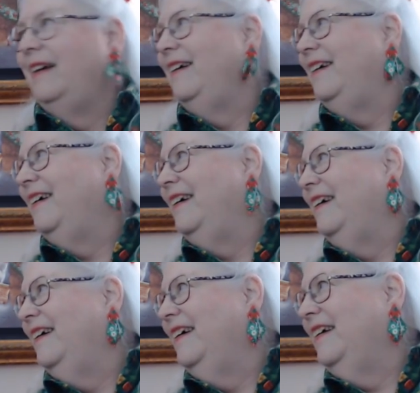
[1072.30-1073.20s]
the
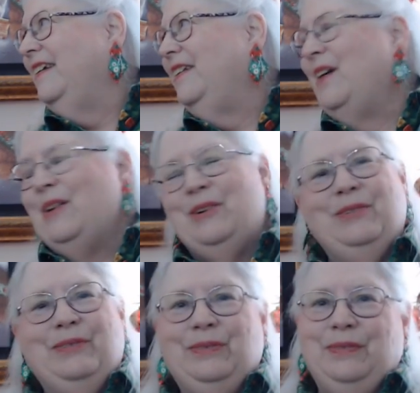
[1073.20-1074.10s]
experience of the
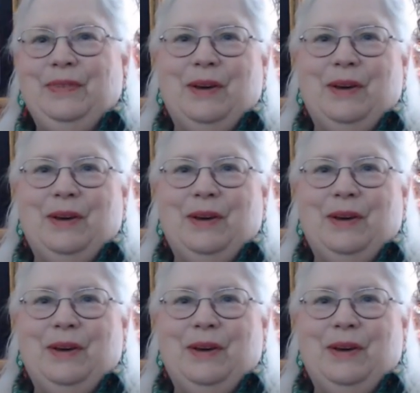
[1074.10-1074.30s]
child. It's